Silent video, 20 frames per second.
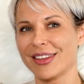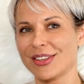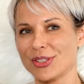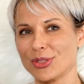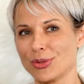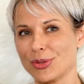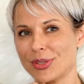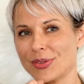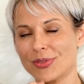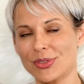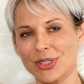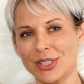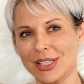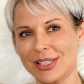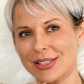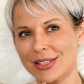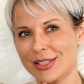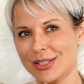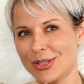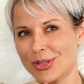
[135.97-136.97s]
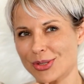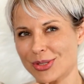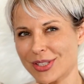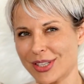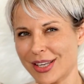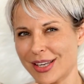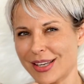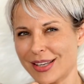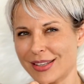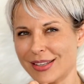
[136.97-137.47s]
So if this is your
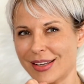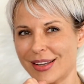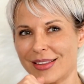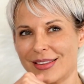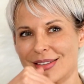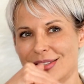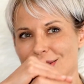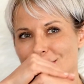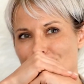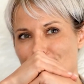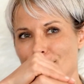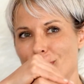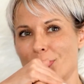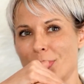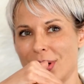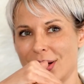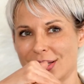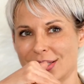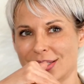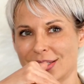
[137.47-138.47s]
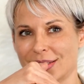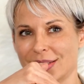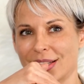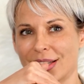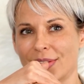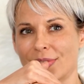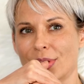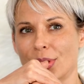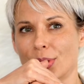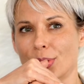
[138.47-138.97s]
skin and this is your
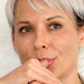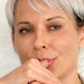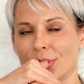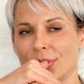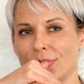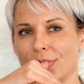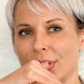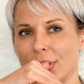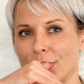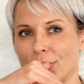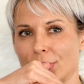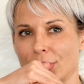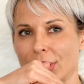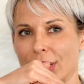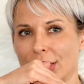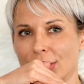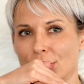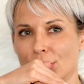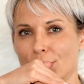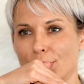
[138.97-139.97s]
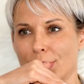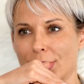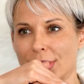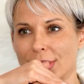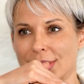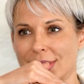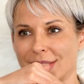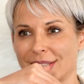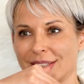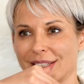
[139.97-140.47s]
muscle, even though if I relax your
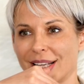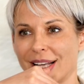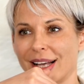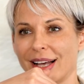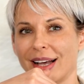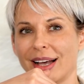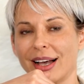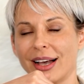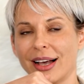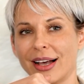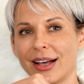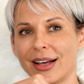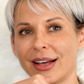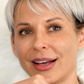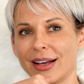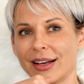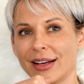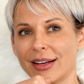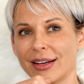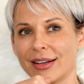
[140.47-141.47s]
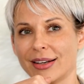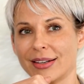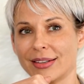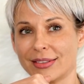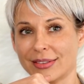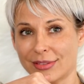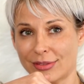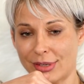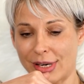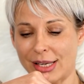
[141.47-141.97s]
muscle
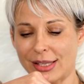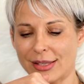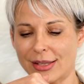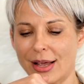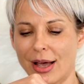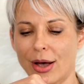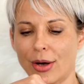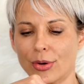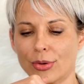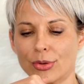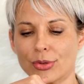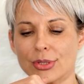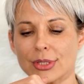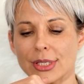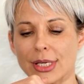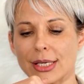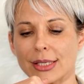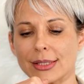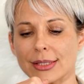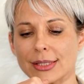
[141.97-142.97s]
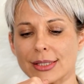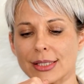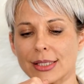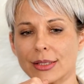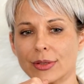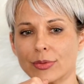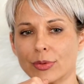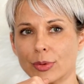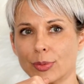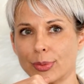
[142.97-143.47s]
right now, your skin
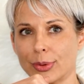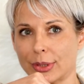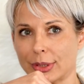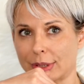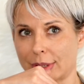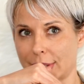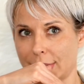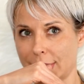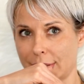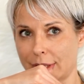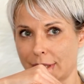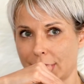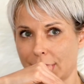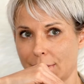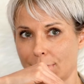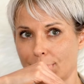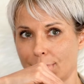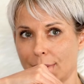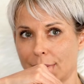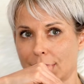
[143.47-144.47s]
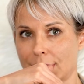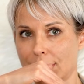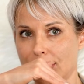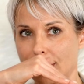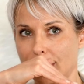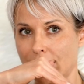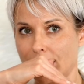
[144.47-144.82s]
still will be a little bit